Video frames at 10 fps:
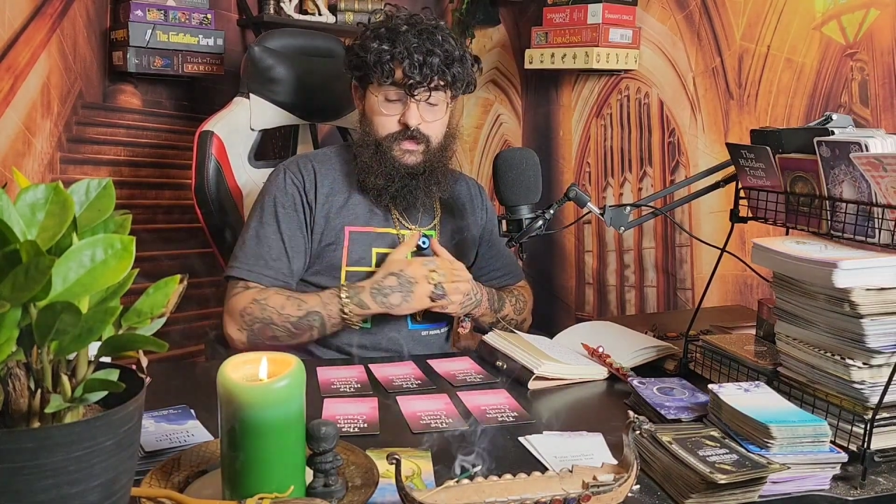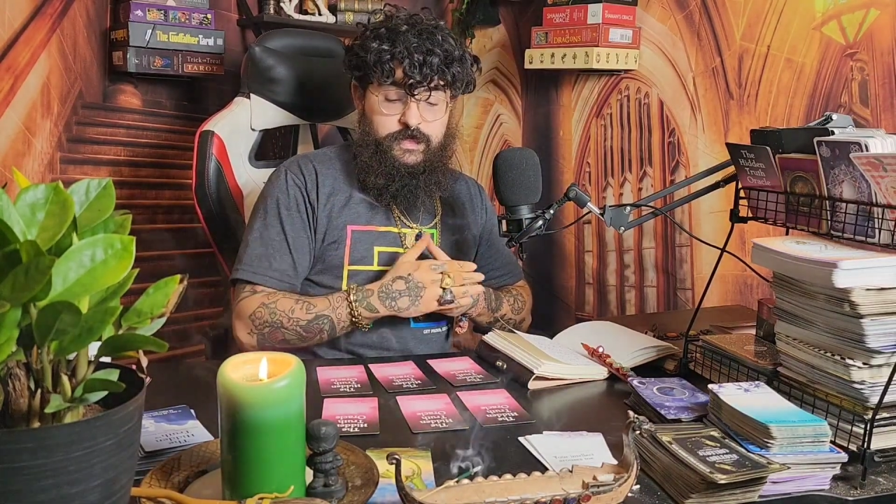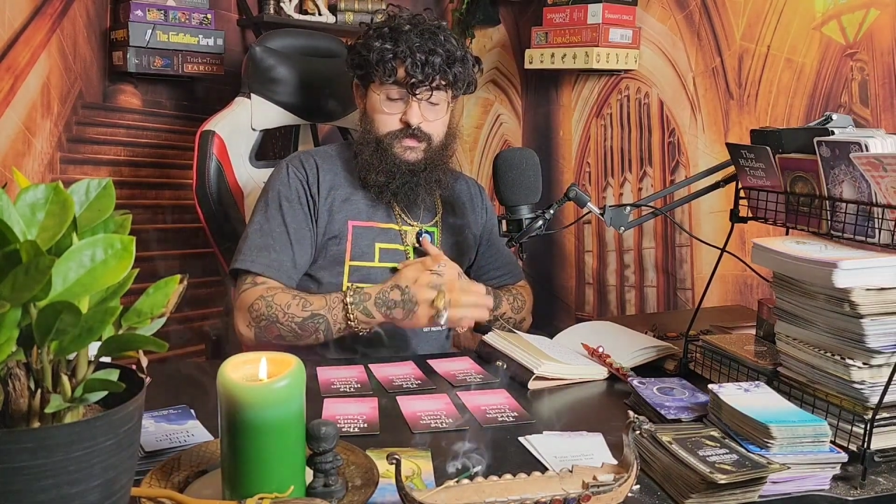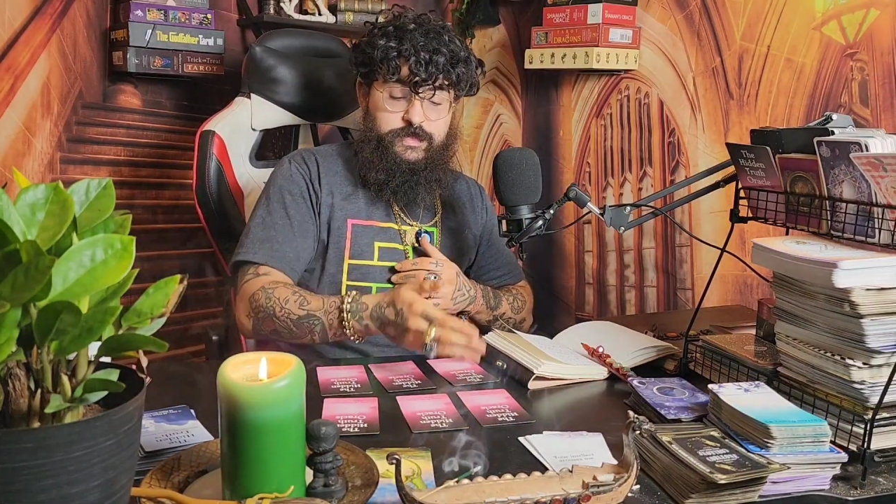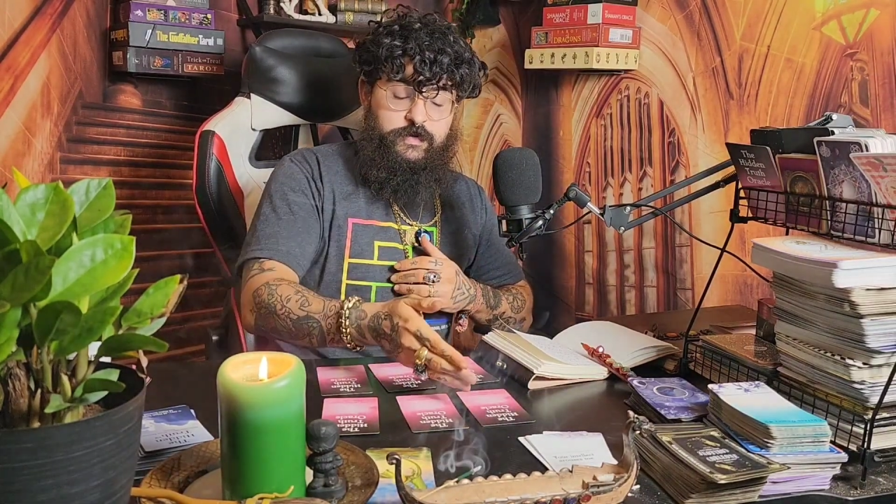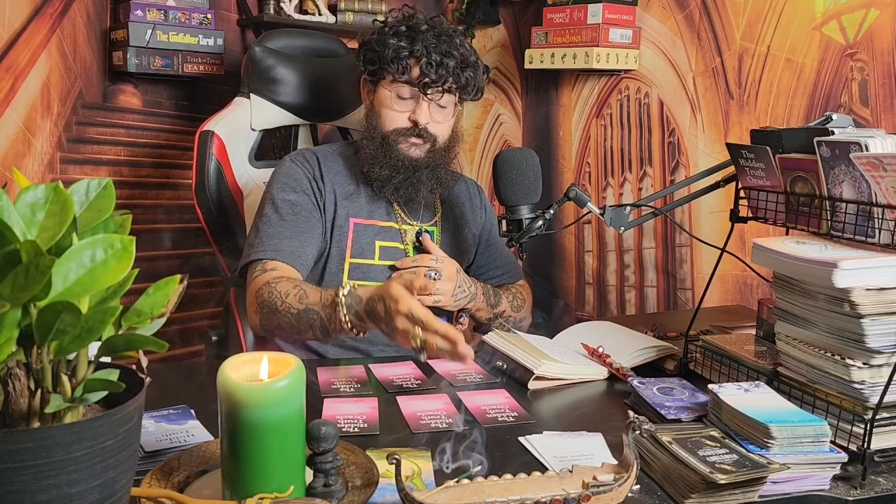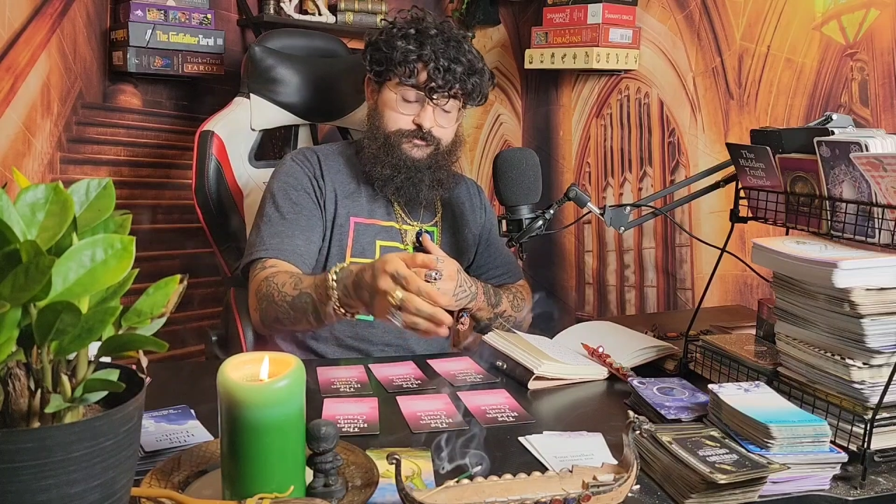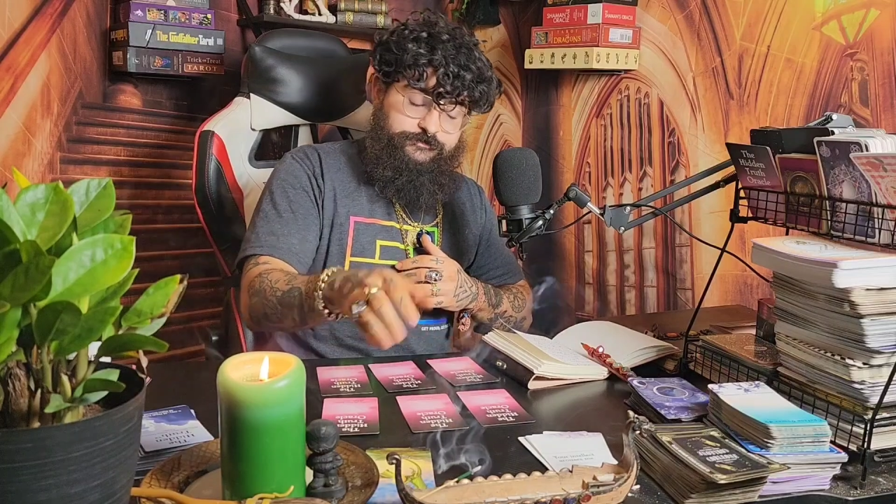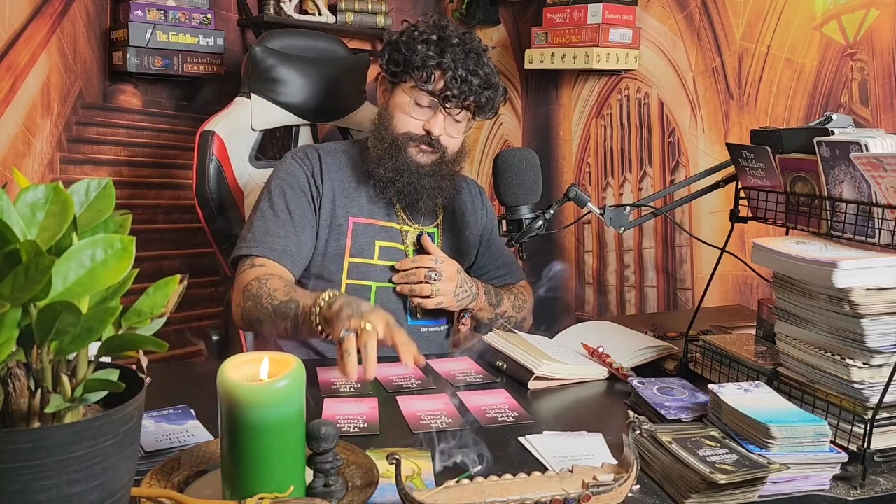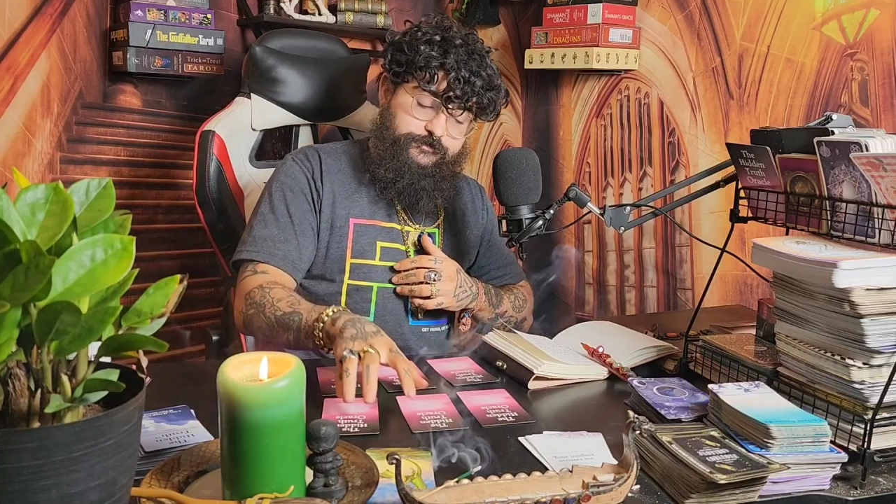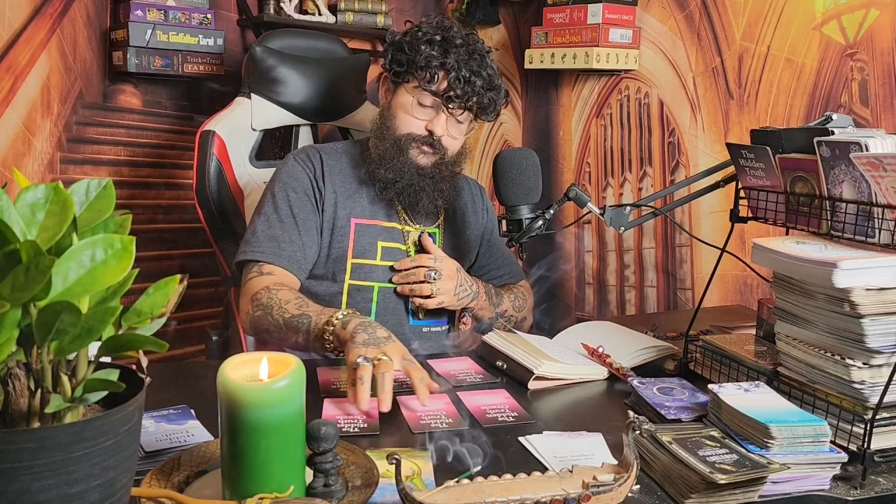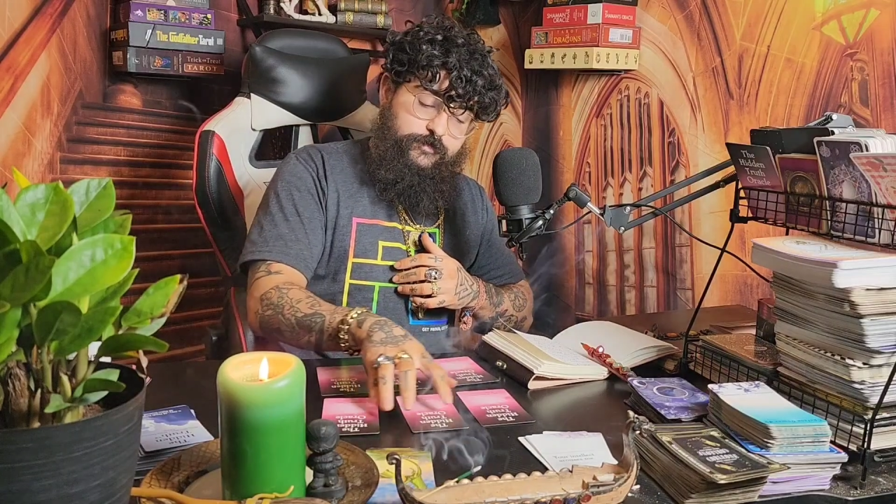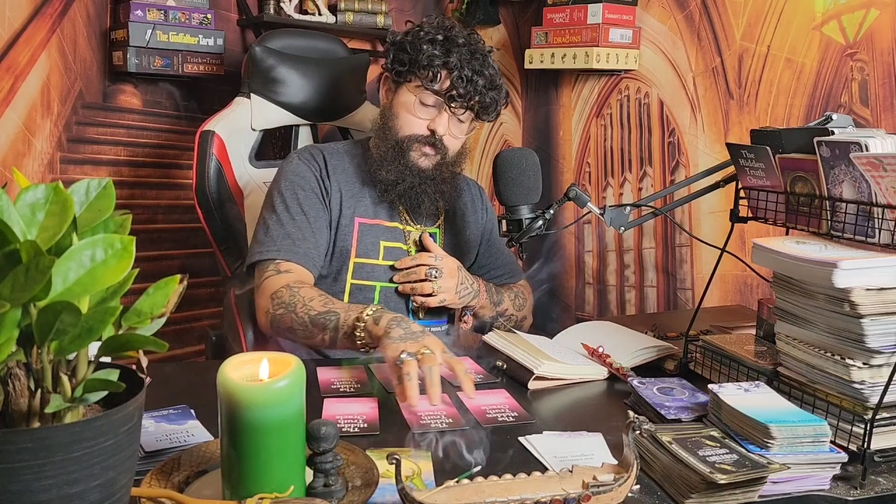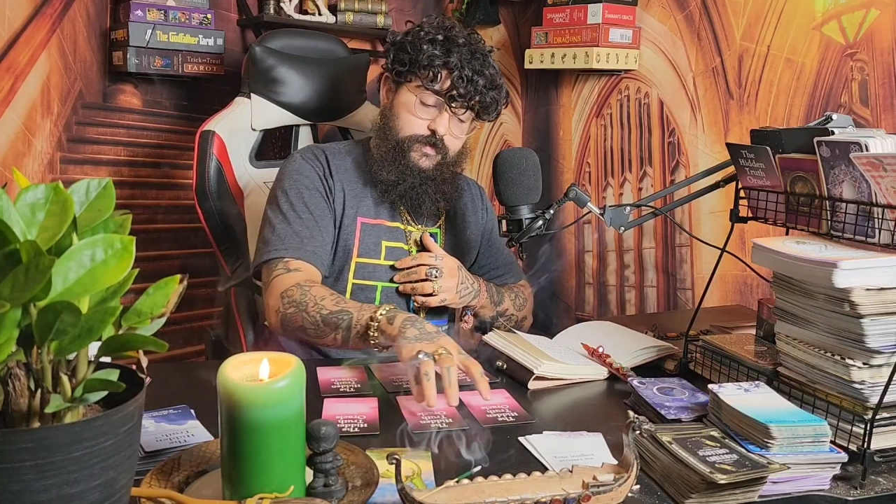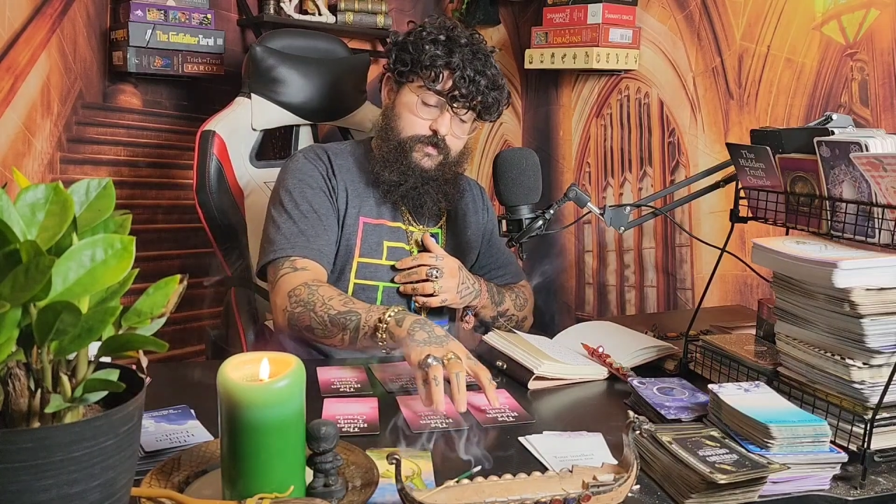So,
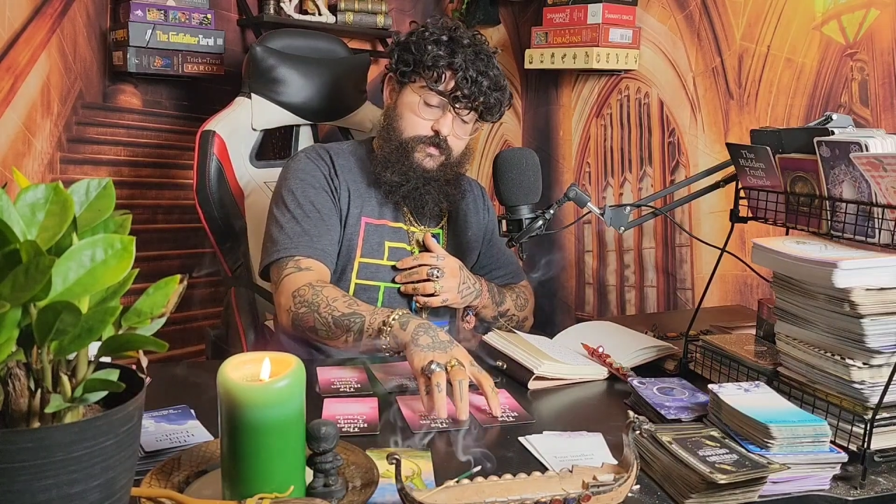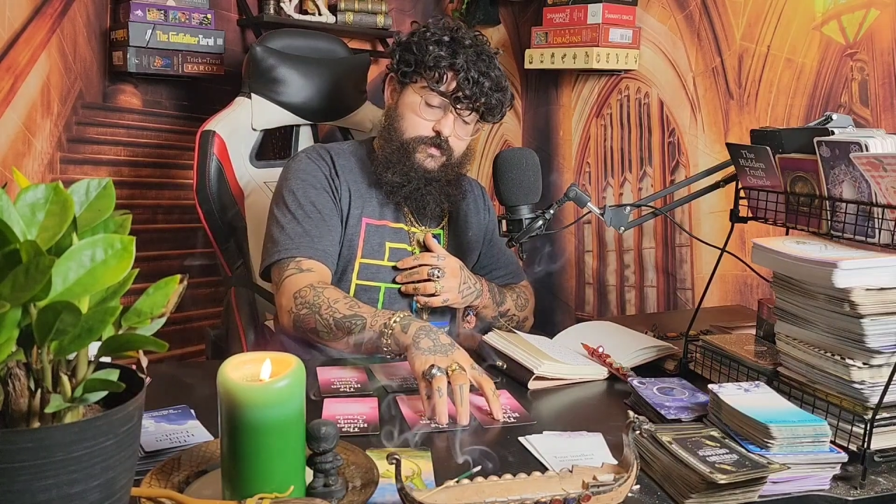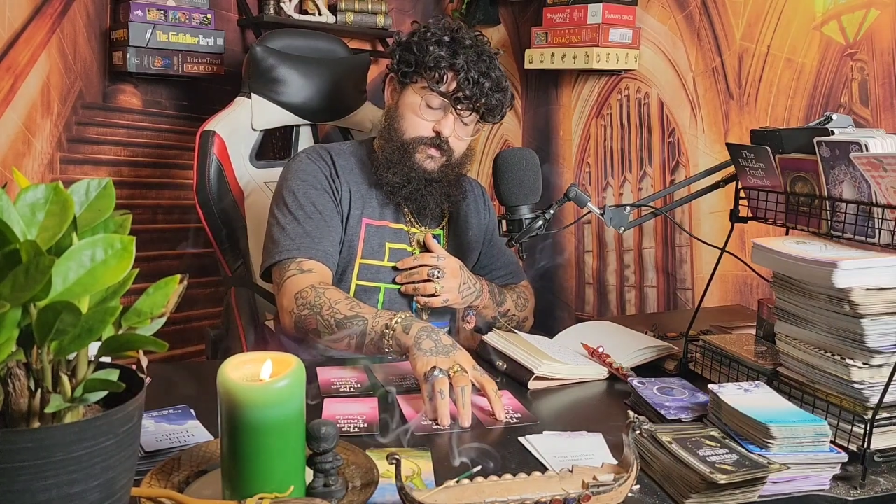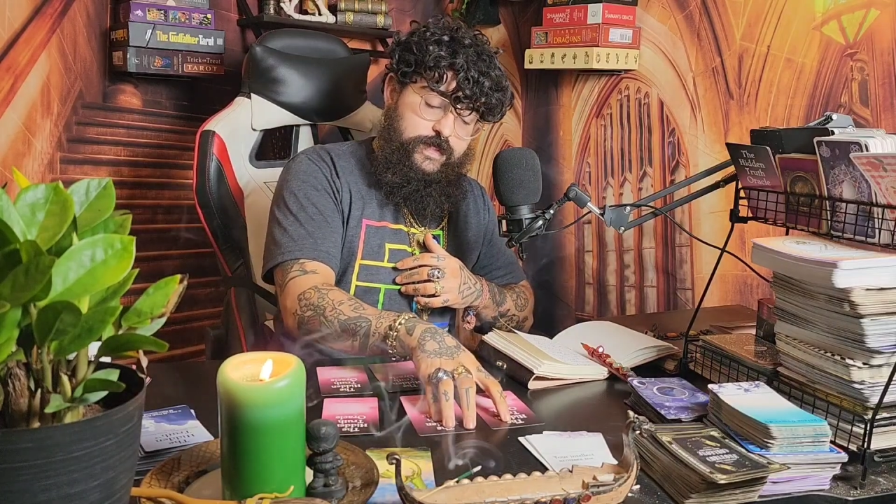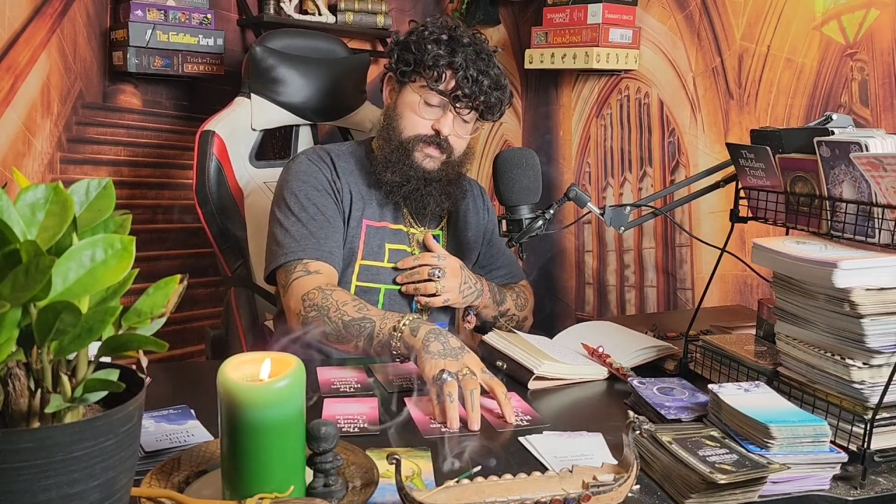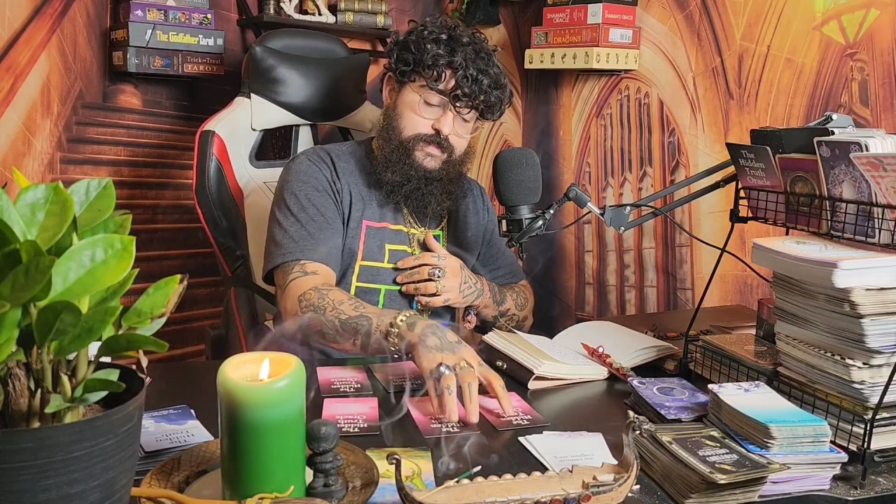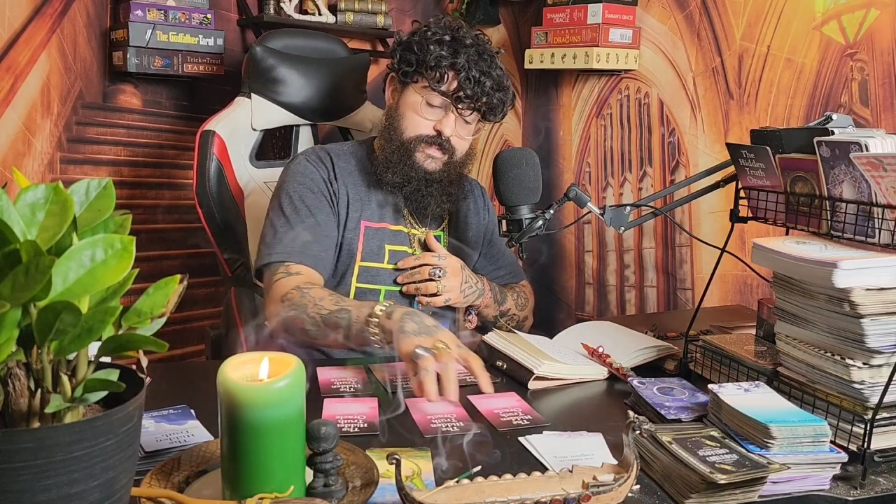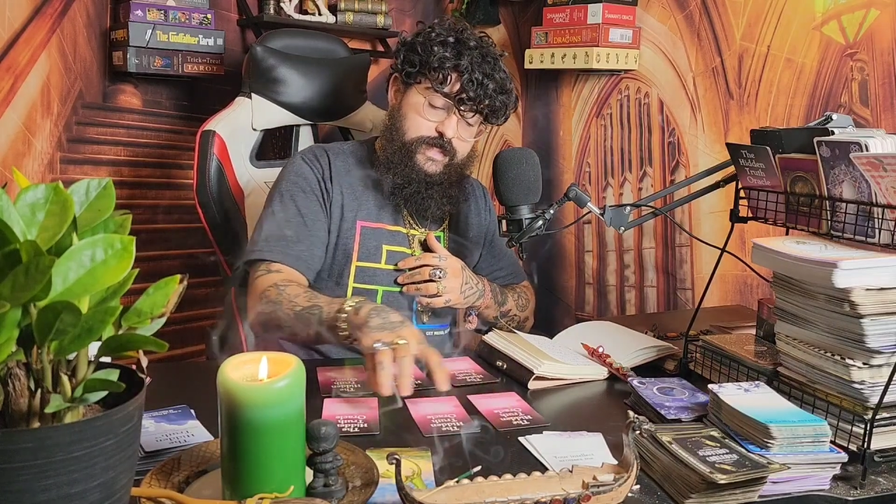this